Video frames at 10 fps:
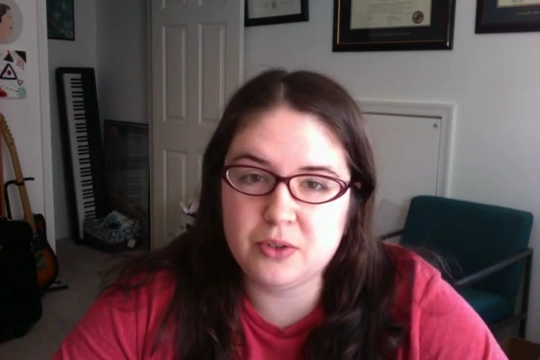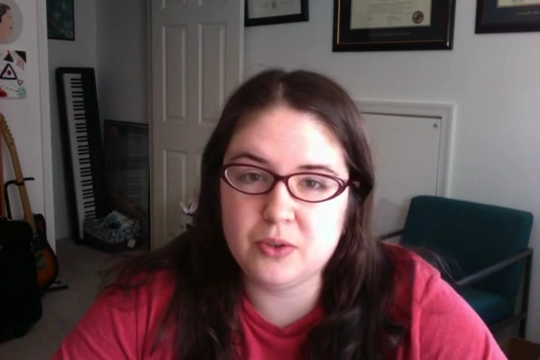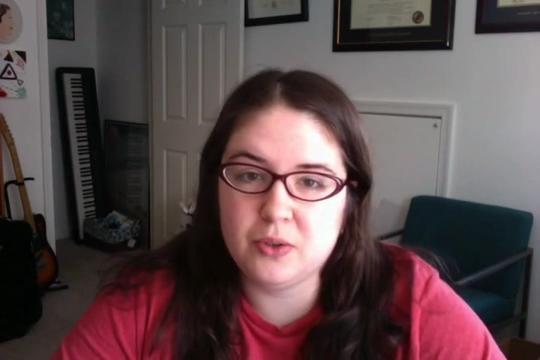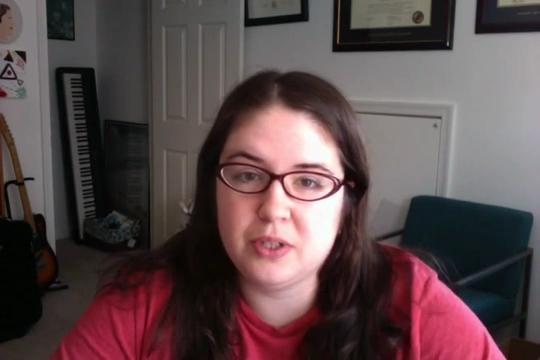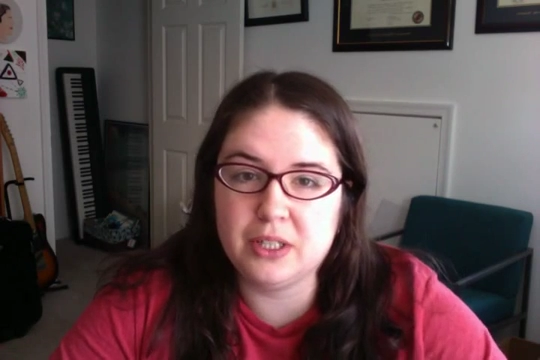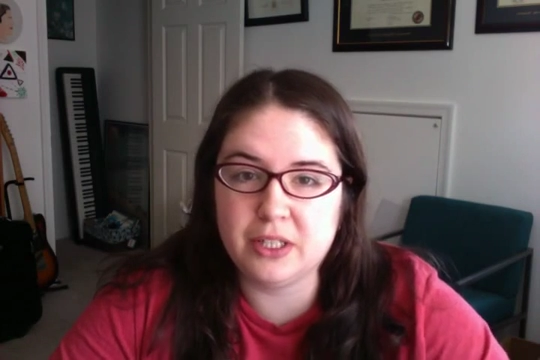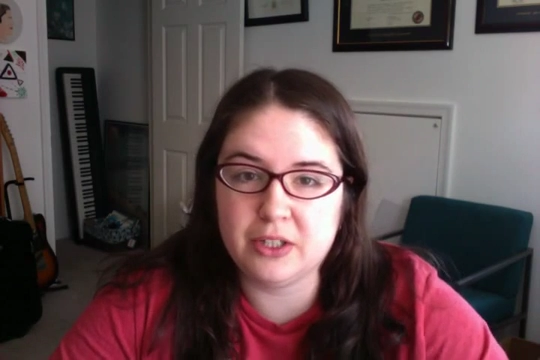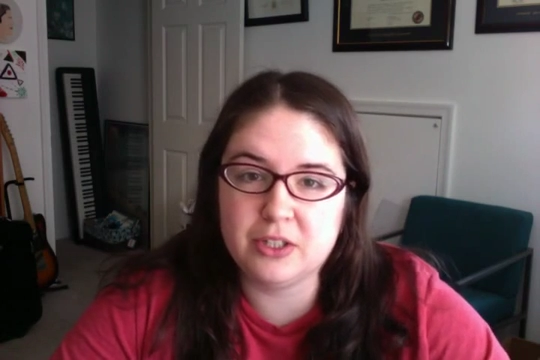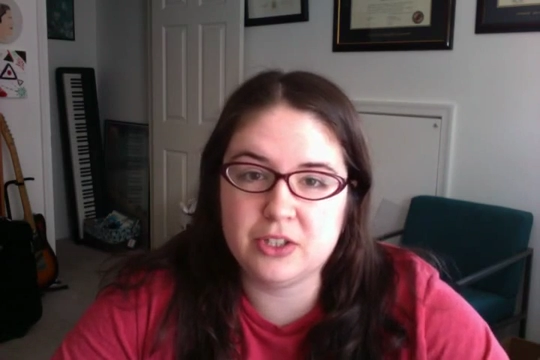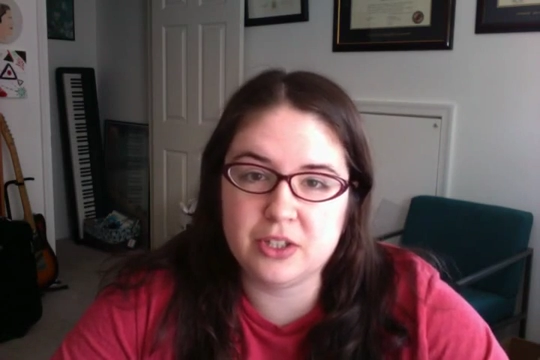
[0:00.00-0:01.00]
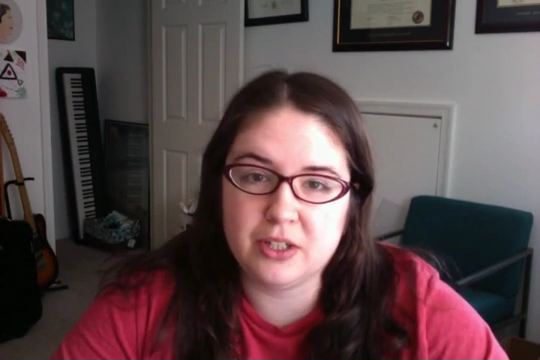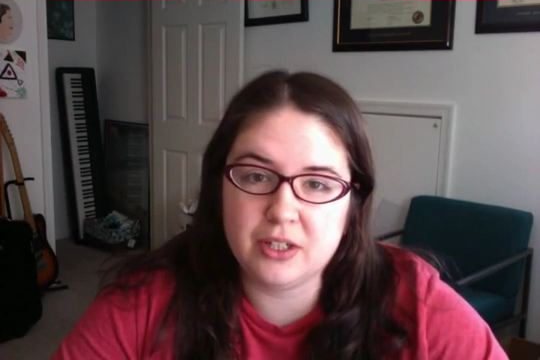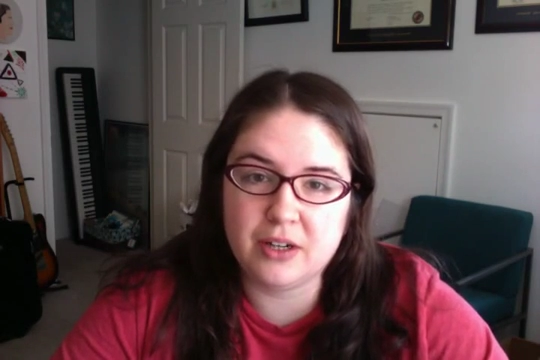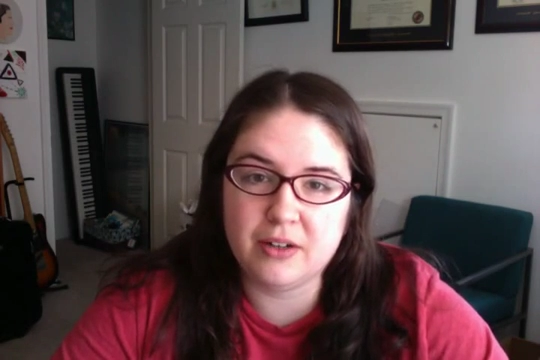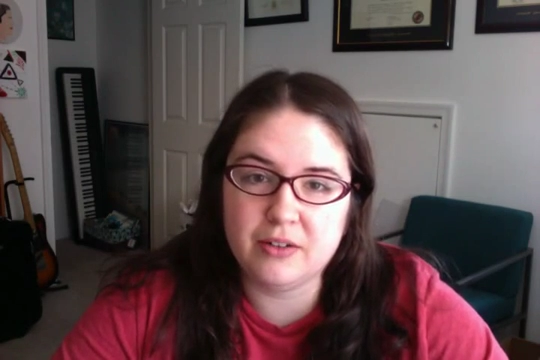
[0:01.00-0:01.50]
to the literature
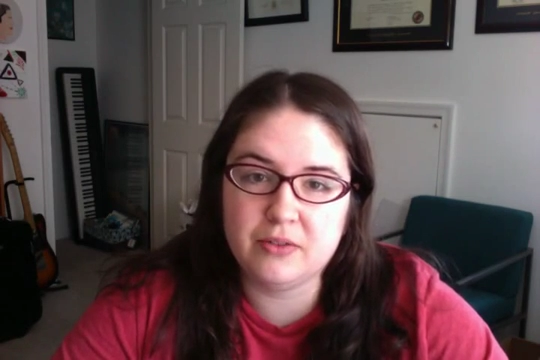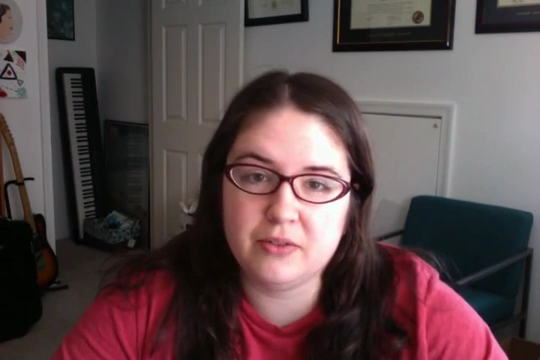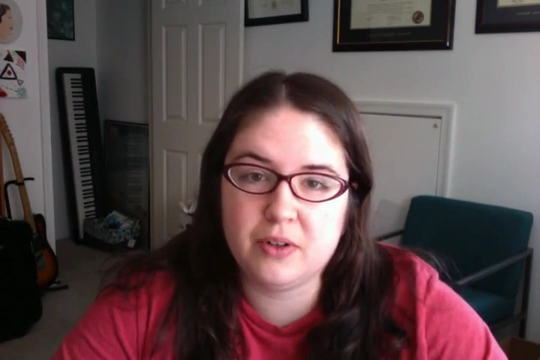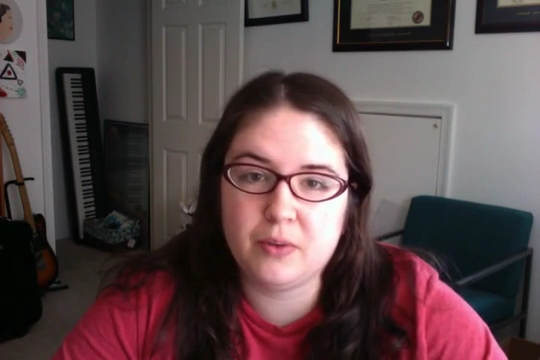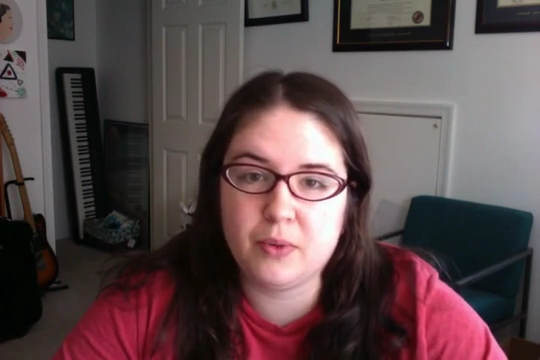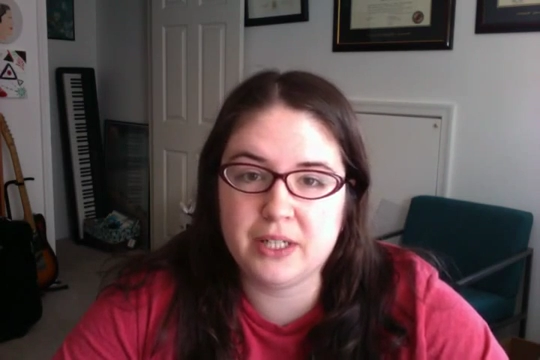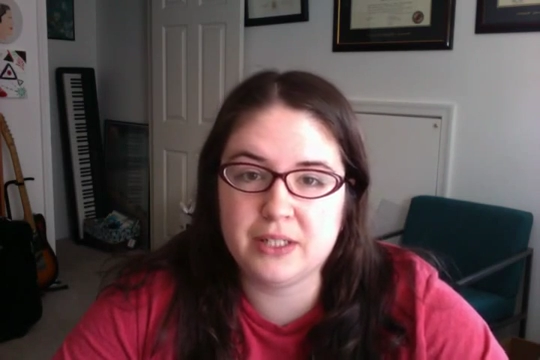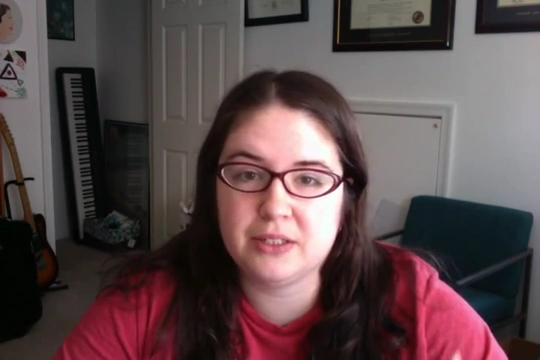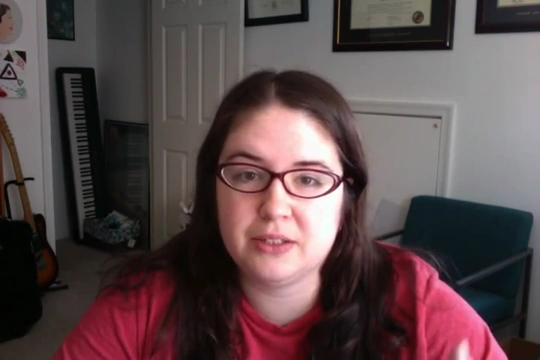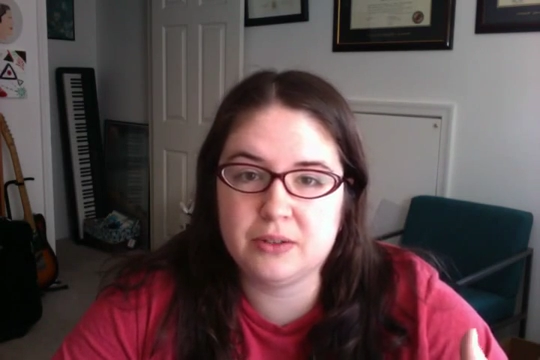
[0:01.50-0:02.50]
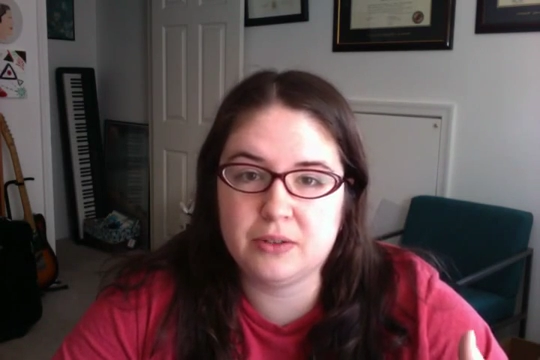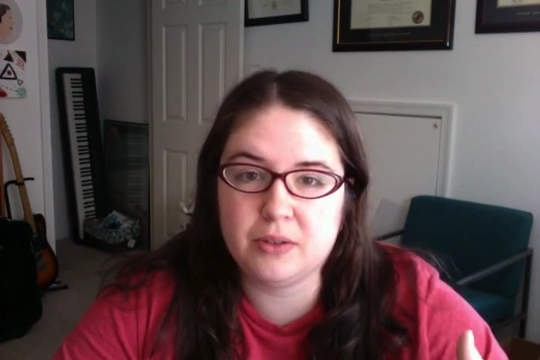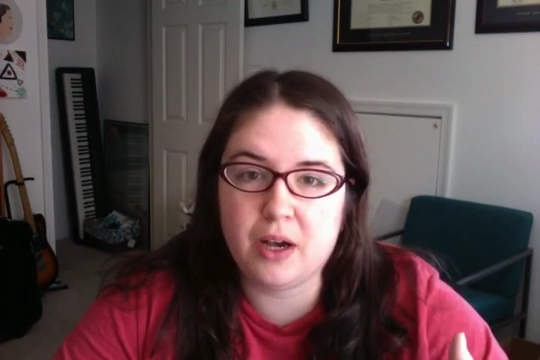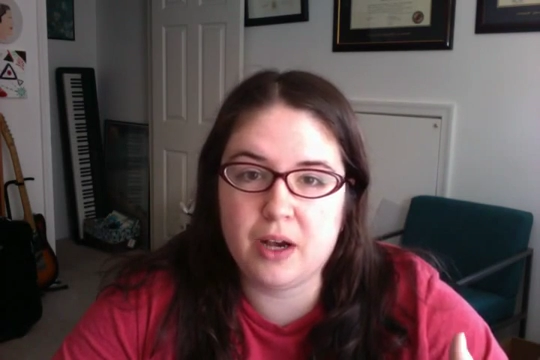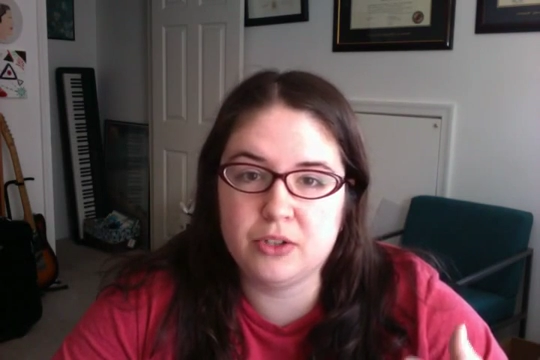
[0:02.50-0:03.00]
of what's
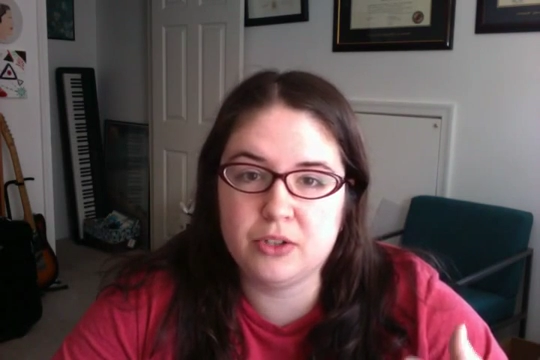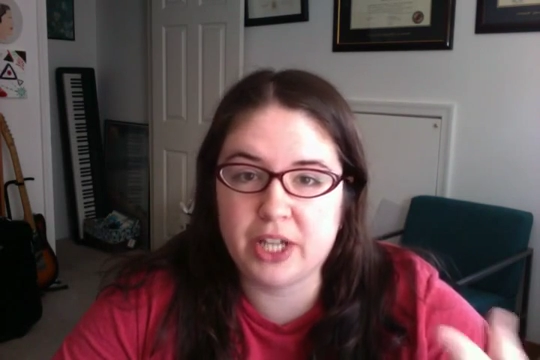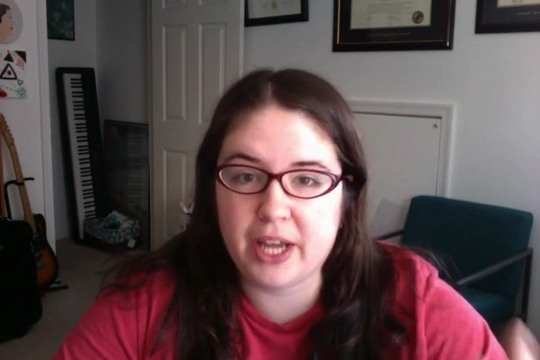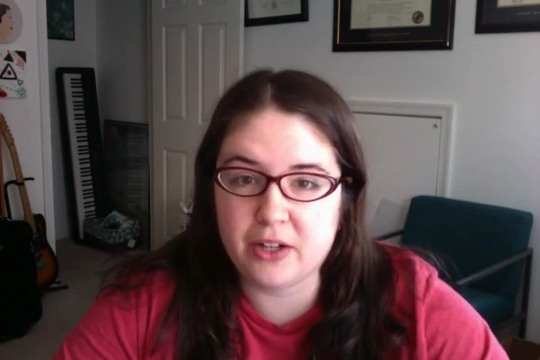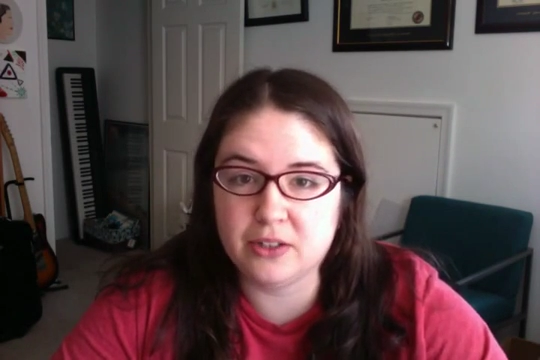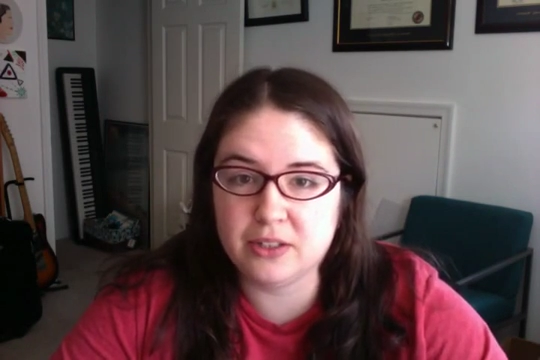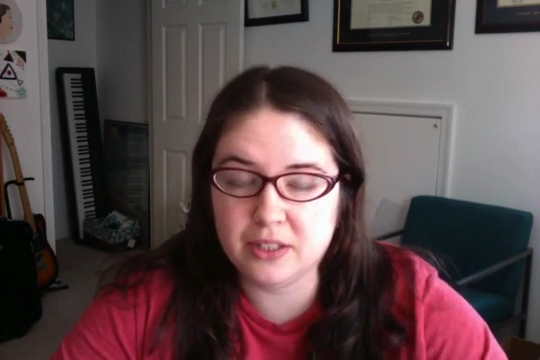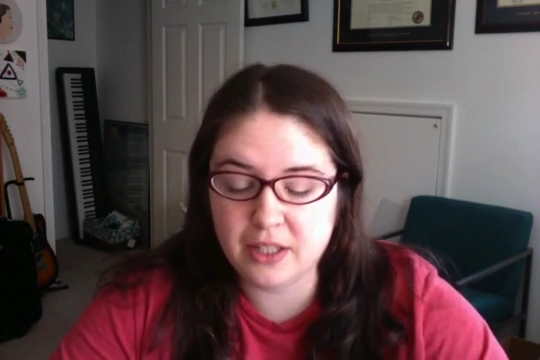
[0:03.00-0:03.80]
channeled.